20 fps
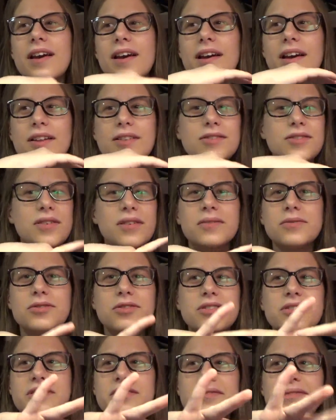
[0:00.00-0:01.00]
And so I was
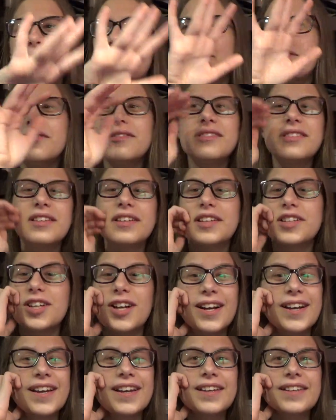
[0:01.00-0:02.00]
just curiously
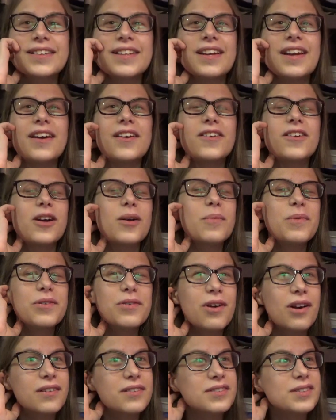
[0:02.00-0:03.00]
checking, and then I come
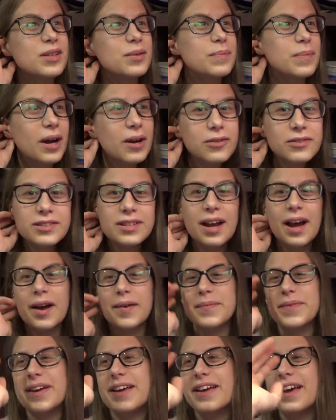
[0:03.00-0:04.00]
across the About
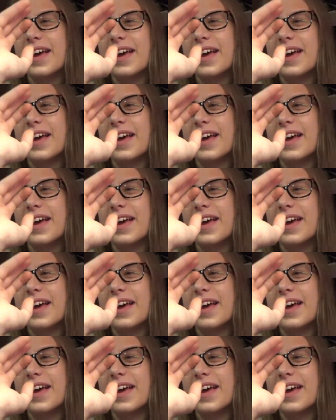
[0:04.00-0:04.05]
tab.